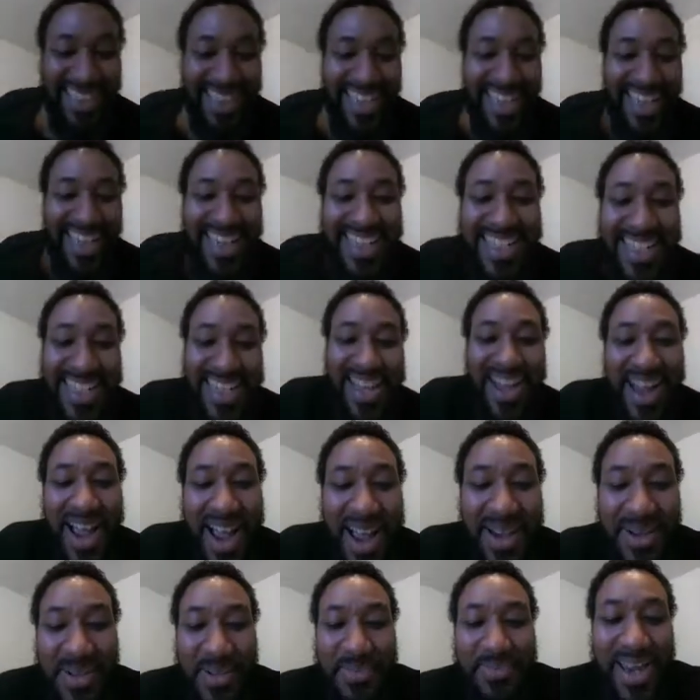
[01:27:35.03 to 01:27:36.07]
he said
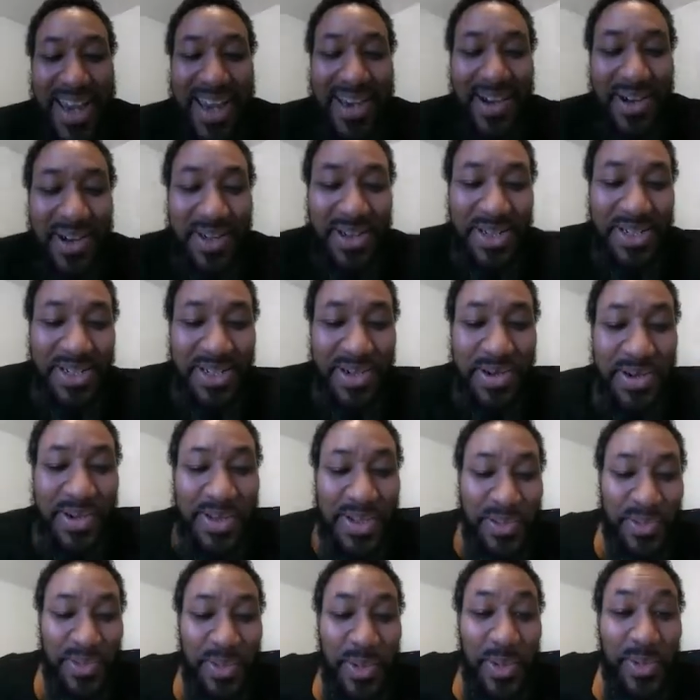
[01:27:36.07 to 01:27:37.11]
Alul Bayt are the
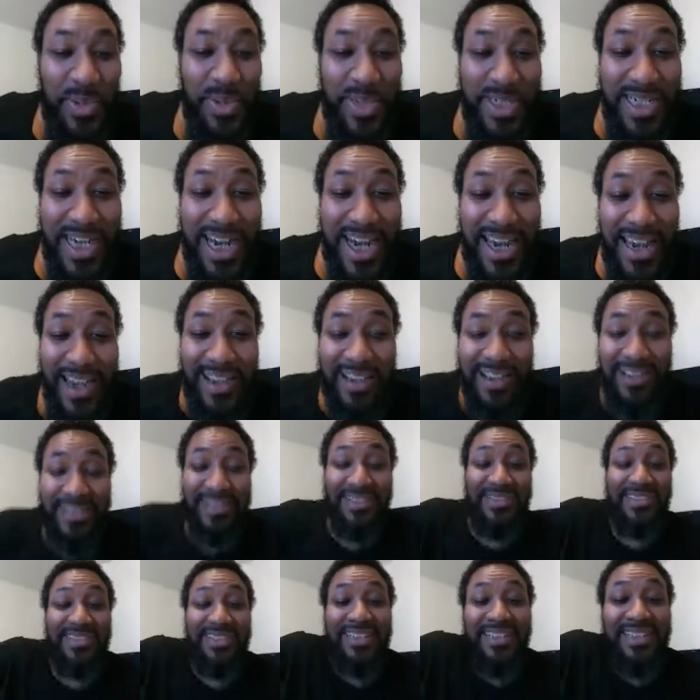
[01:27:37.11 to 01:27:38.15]
chosen rulers. Yeah,
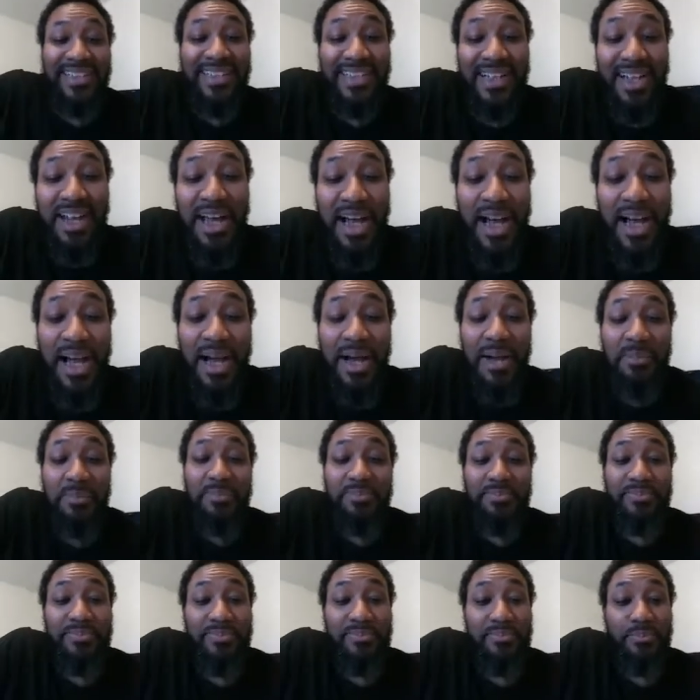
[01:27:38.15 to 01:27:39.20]

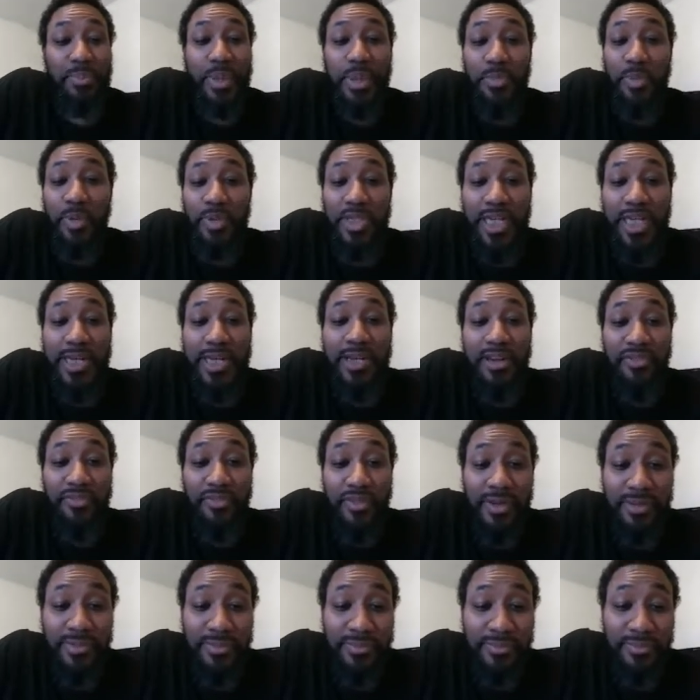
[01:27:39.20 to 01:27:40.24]
people say
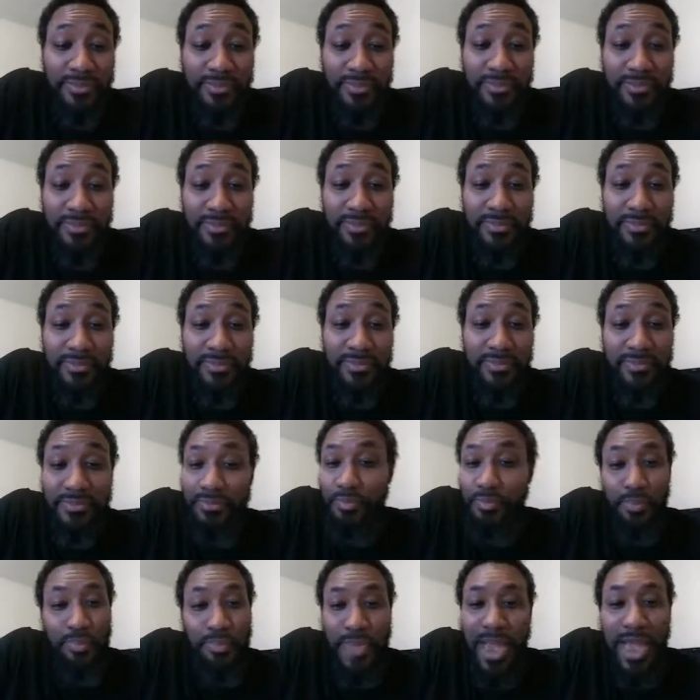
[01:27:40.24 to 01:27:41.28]
different.
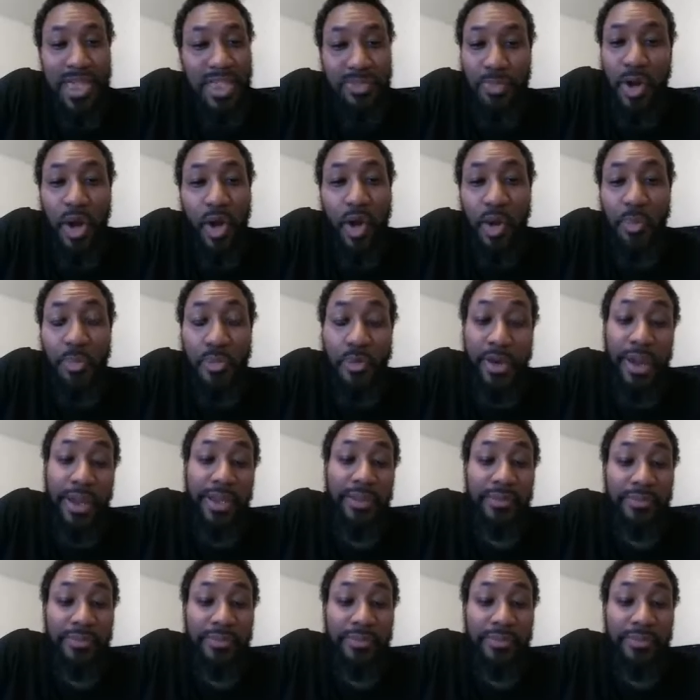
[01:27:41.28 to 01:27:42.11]
That's my whole point.